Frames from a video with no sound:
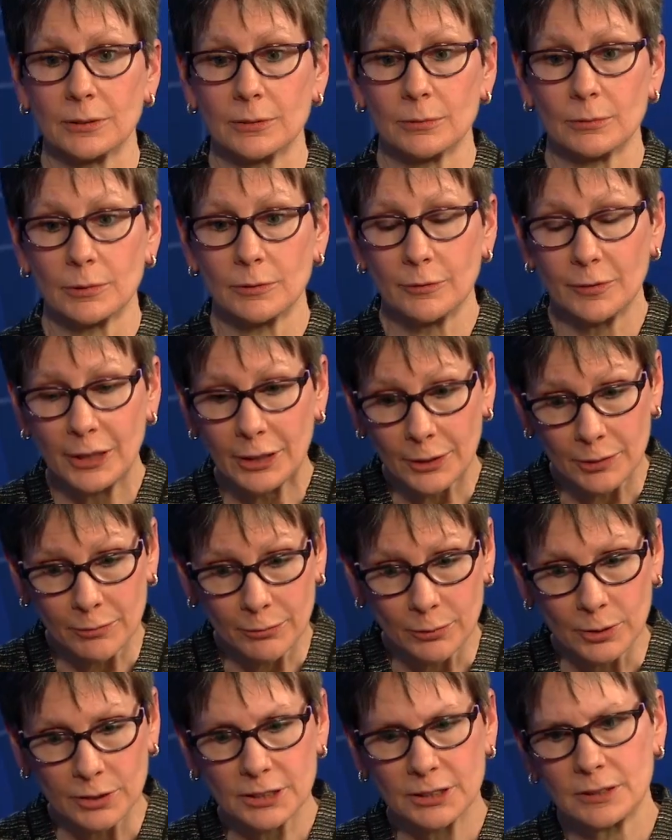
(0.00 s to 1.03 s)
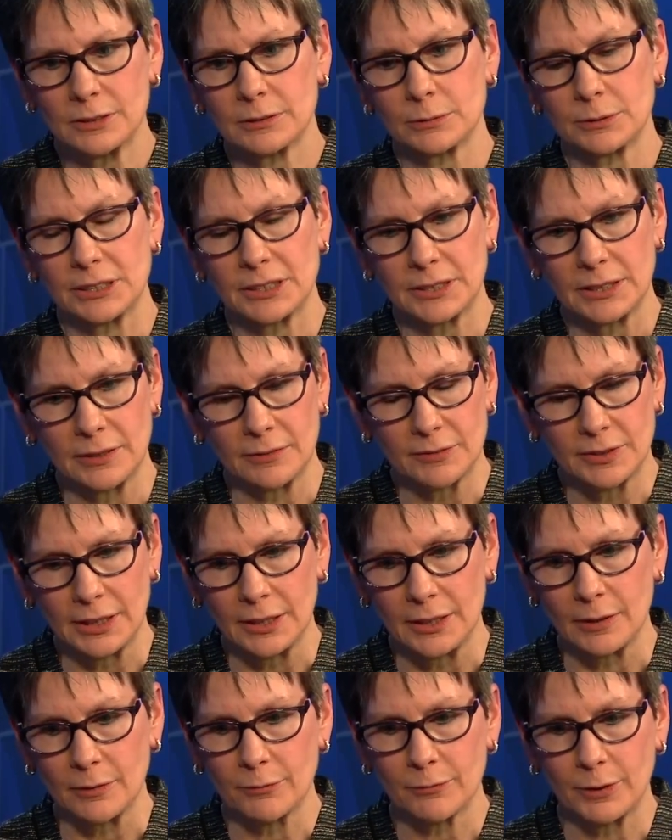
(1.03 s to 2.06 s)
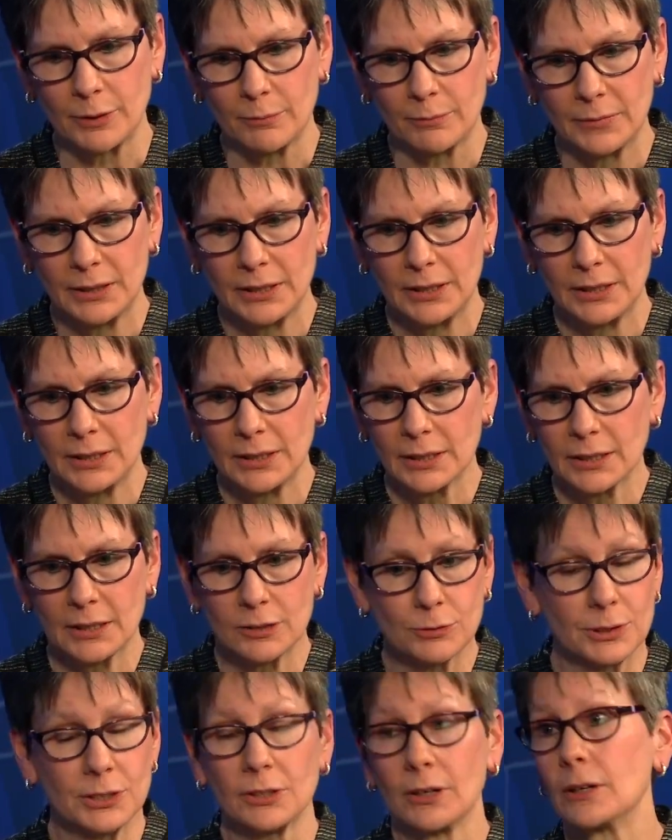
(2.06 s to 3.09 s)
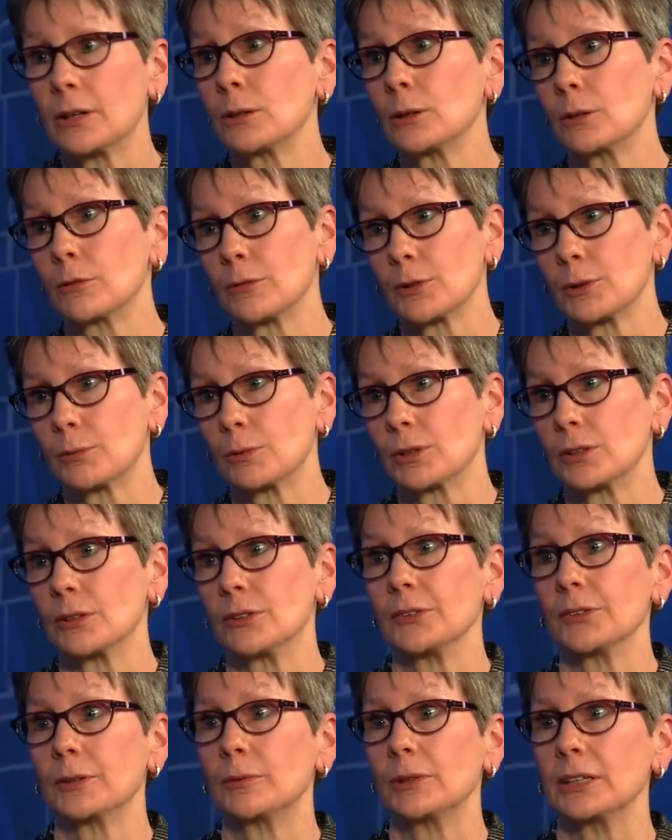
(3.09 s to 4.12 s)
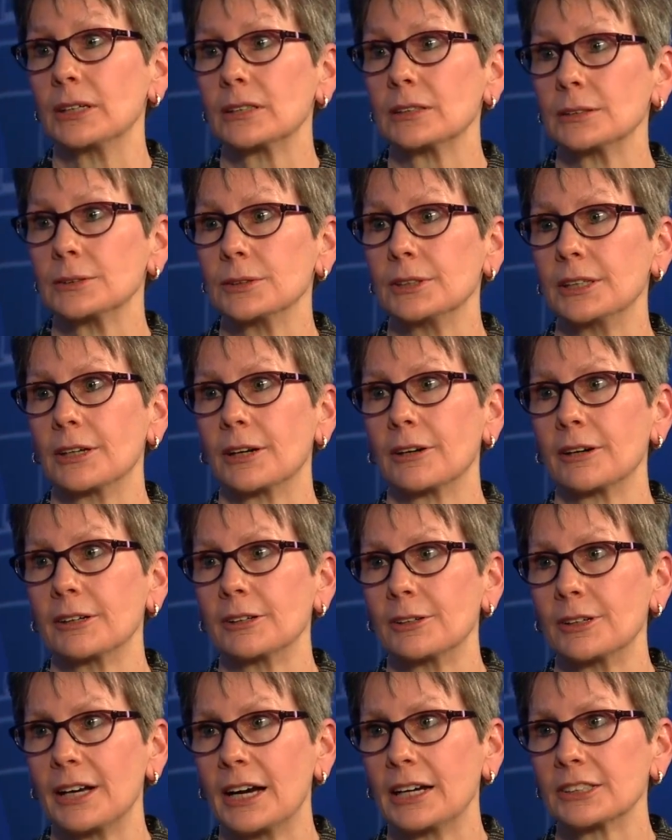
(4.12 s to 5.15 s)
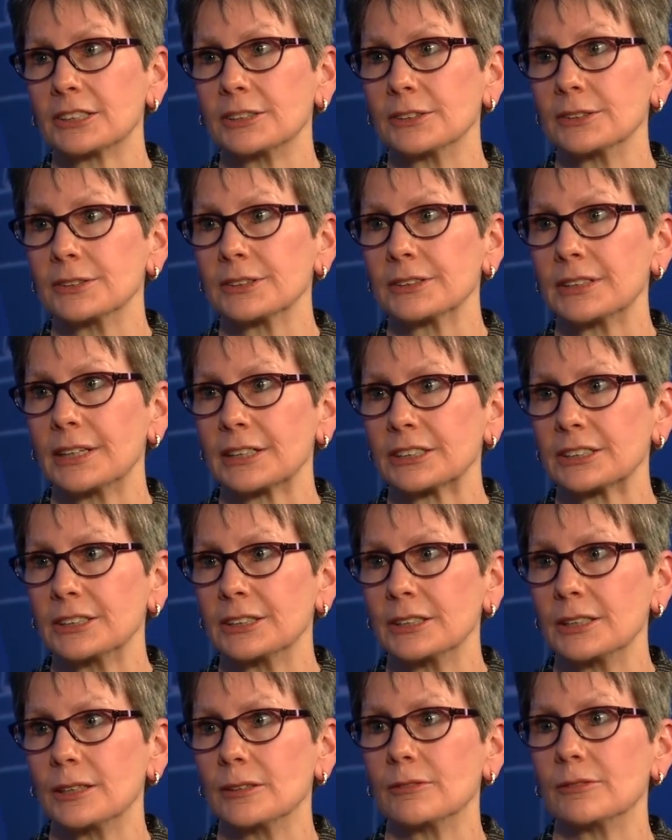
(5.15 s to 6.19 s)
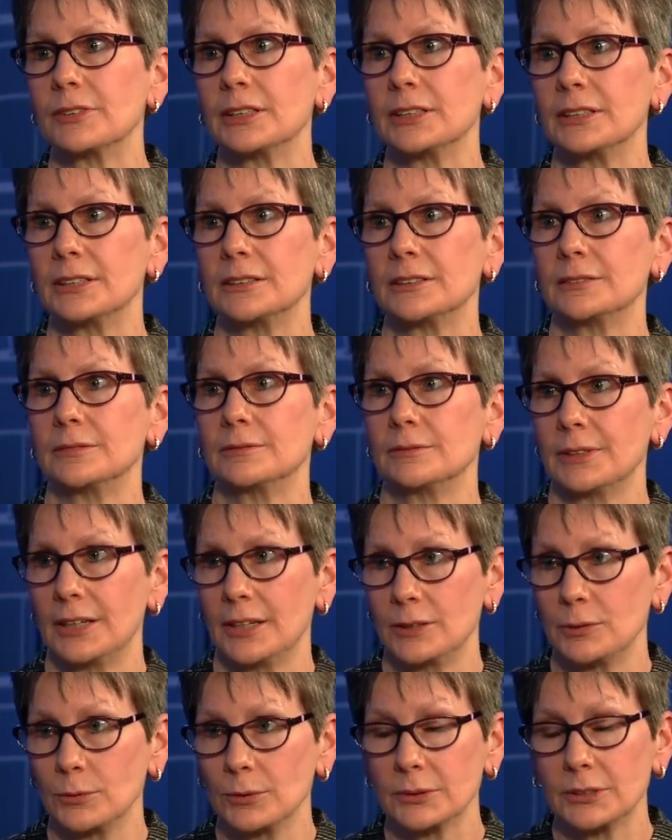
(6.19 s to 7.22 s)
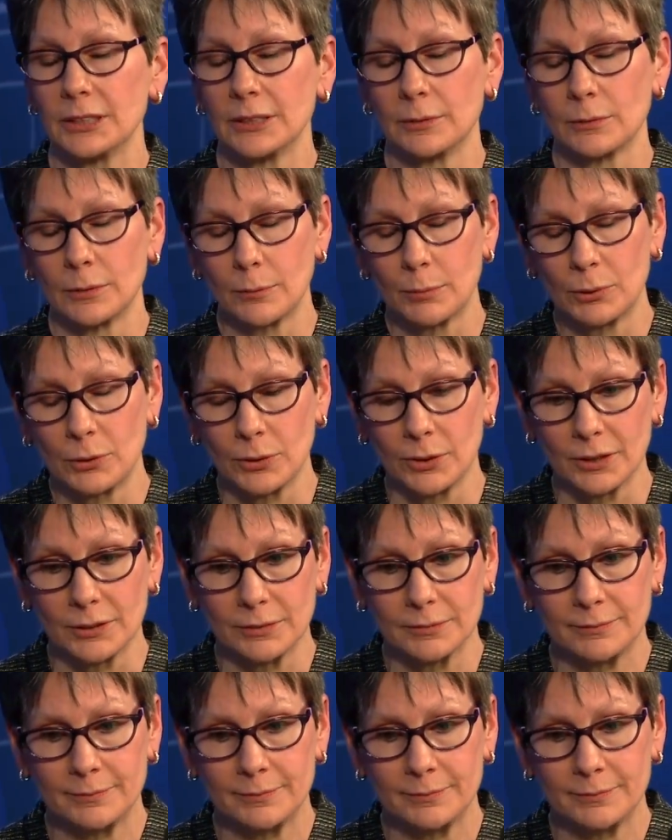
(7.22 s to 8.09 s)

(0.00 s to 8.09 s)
We're very fortunate to receive data from countries all over the world that we include in our international section of the annual data report.